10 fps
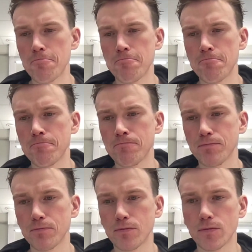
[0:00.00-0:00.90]
Um,
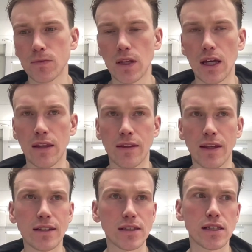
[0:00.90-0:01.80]
and
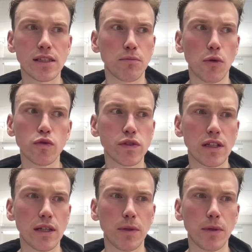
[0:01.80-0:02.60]
that's mostly